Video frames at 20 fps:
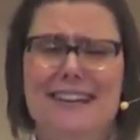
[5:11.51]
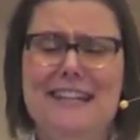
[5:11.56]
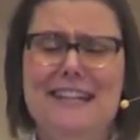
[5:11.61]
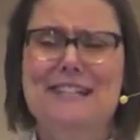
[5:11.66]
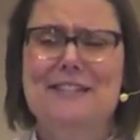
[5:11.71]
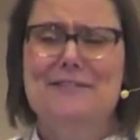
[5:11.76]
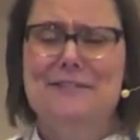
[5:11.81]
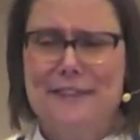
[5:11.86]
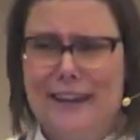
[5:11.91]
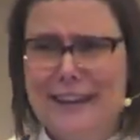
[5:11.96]

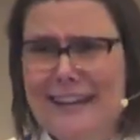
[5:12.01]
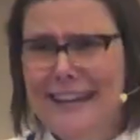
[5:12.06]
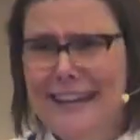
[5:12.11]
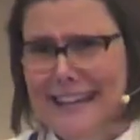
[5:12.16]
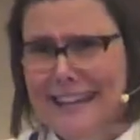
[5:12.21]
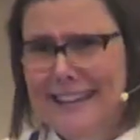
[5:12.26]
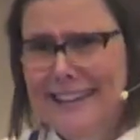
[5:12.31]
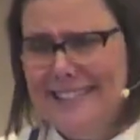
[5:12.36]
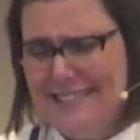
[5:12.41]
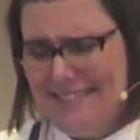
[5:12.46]
It's
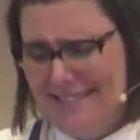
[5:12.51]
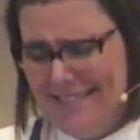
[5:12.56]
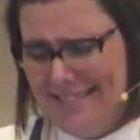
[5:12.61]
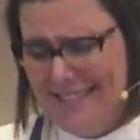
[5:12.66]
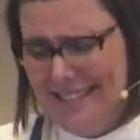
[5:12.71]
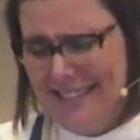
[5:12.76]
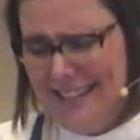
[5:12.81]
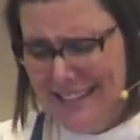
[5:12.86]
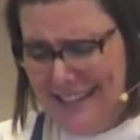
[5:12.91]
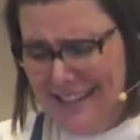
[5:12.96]
funny
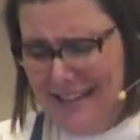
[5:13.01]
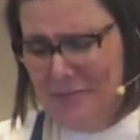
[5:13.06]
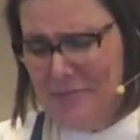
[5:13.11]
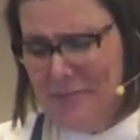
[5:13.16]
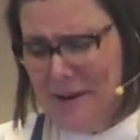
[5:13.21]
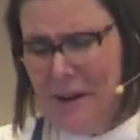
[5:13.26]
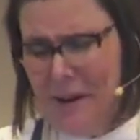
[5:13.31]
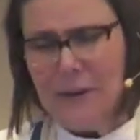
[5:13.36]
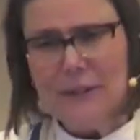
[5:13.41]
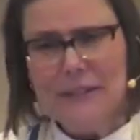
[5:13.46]
to think
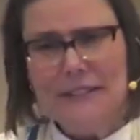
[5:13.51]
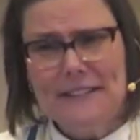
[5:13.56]
about.